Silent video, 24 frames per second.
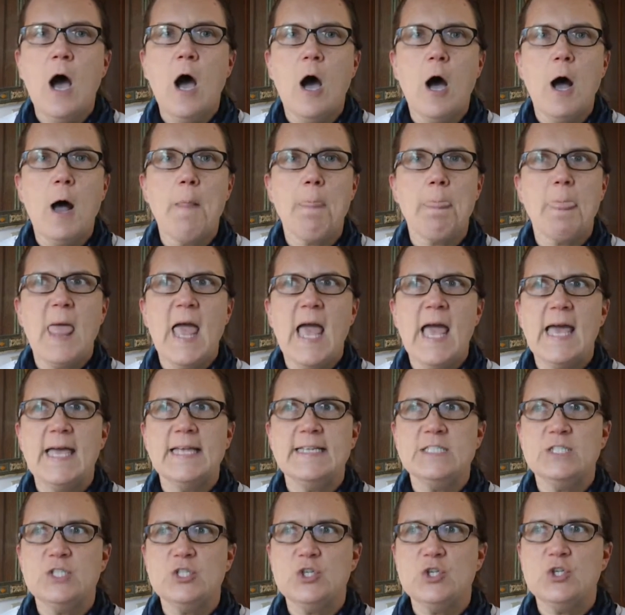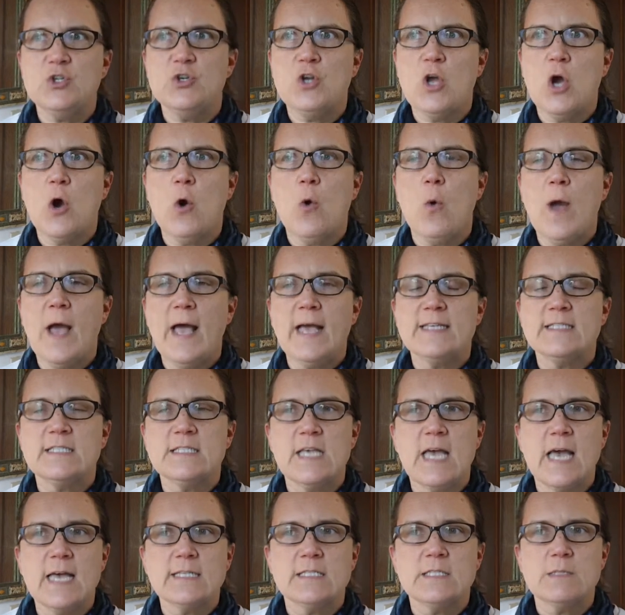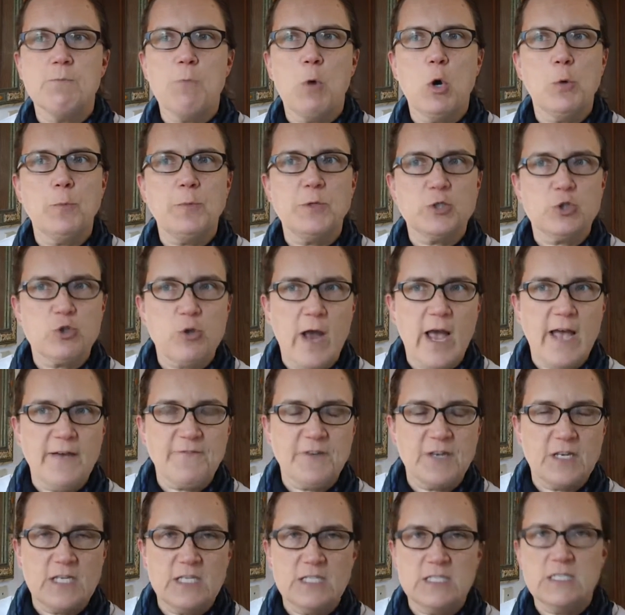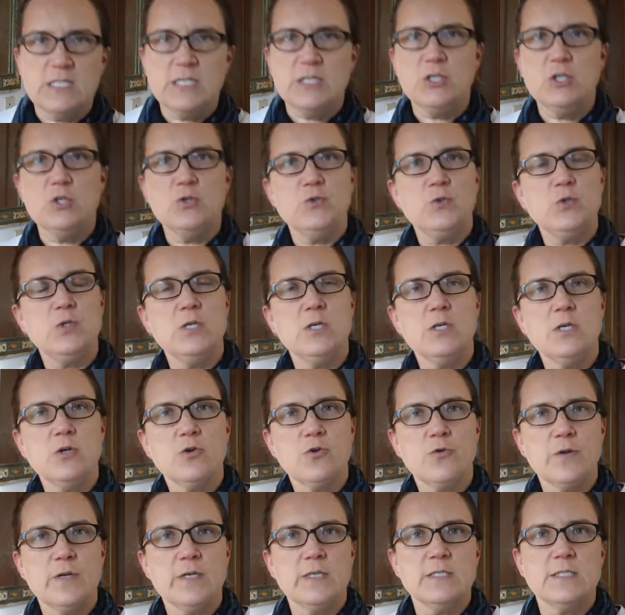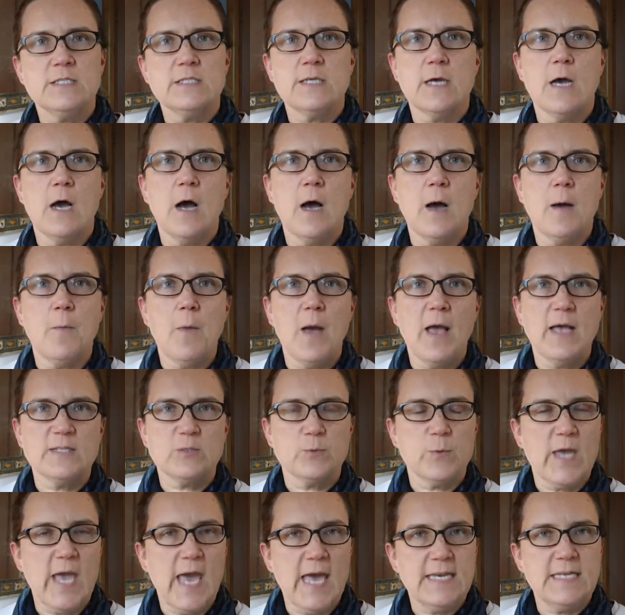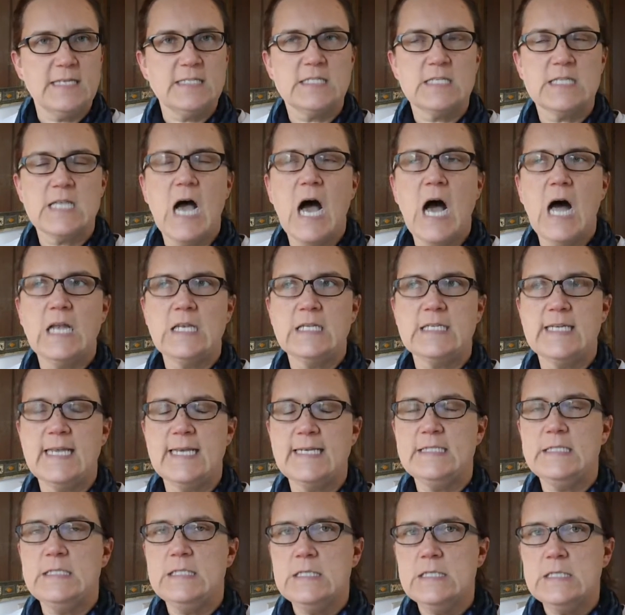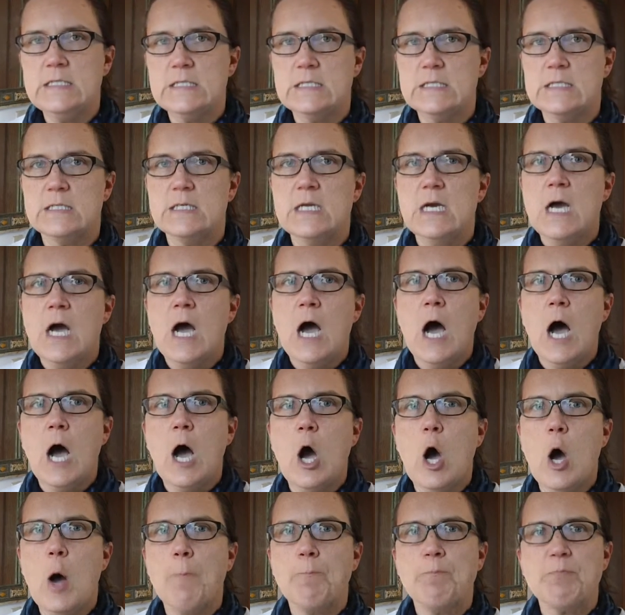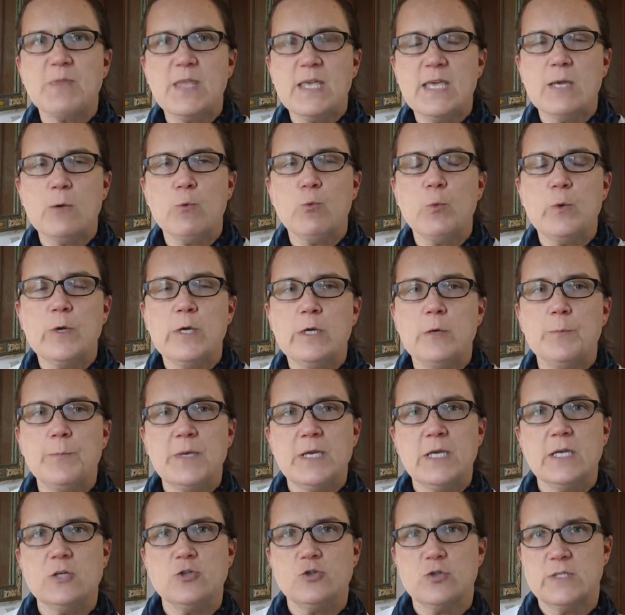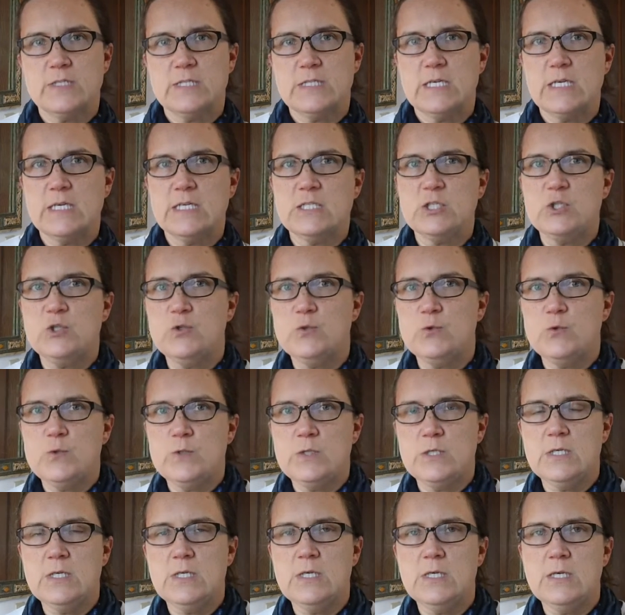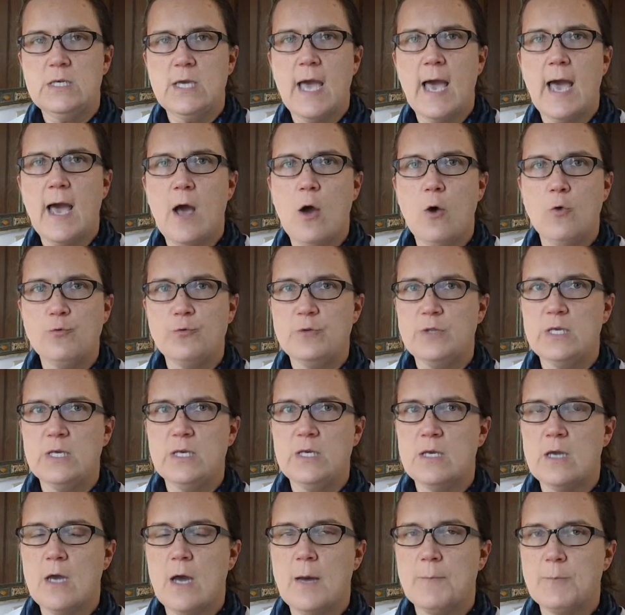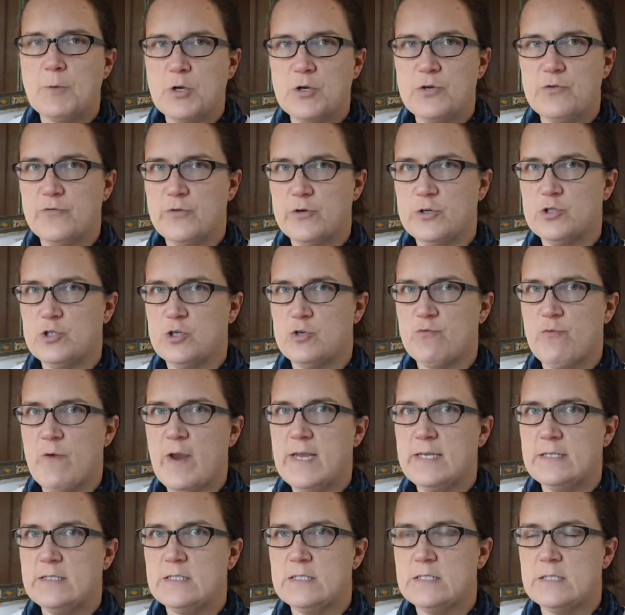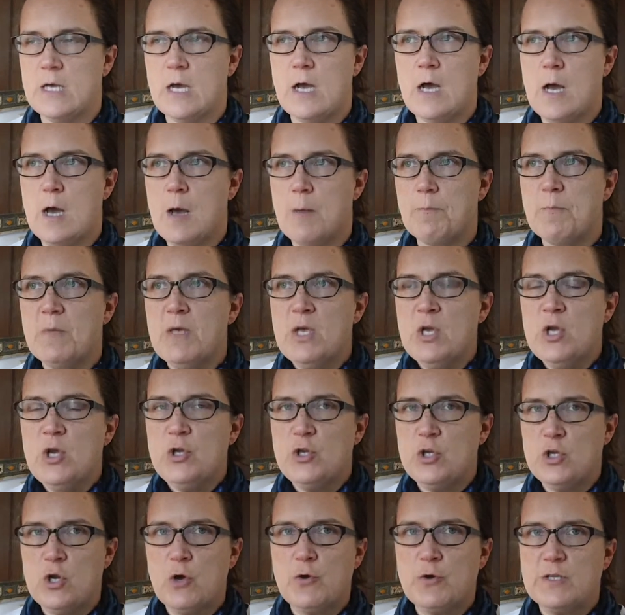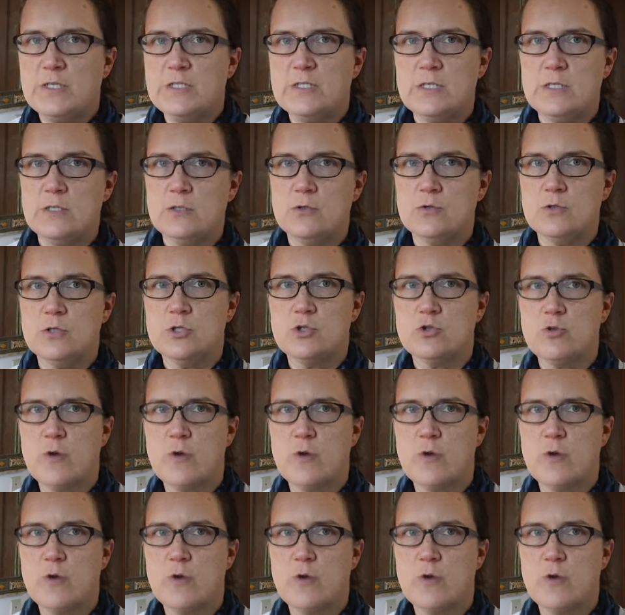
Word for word: Um, and you know as as the mobile traffic continues to increase um, as we head into the holiday season, um, it will be interesting to see how the um, conversion rates um, you know continue to